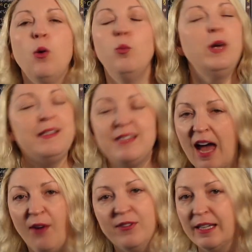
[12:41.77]
we
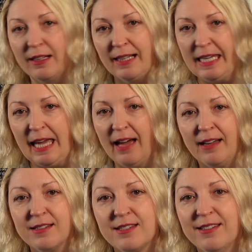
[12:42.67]
definitely
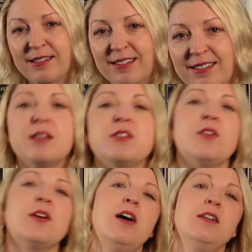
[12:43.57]
can't. So
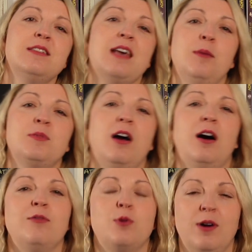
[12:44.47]
the concept
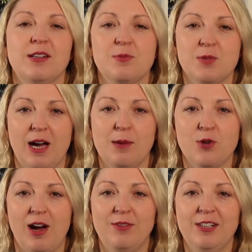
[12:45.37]
of quantum time
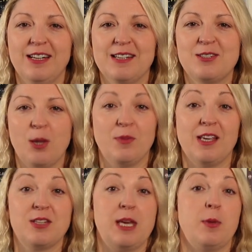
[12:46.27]
travel is
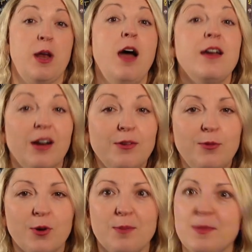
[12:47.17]
something to keep an eye on
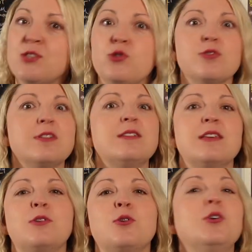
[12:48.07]
for the mysteries
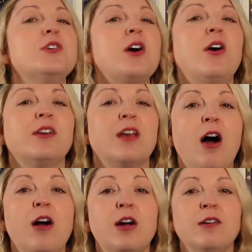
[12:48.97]
it could
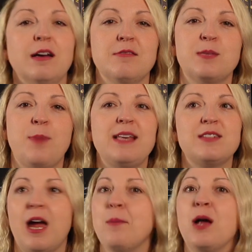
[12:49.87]
unlock around
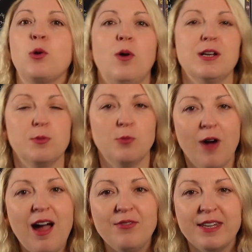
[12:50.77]
space-time and quantum
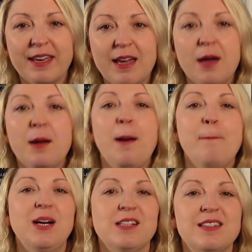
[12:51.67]
gravity.
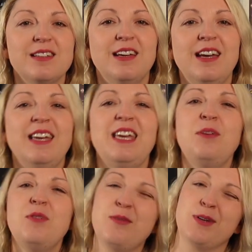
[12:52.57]
But
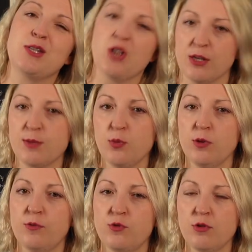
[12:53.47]
even if it does
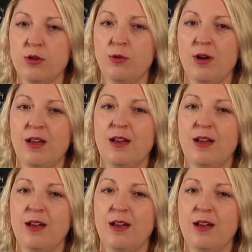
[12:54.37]
prove true,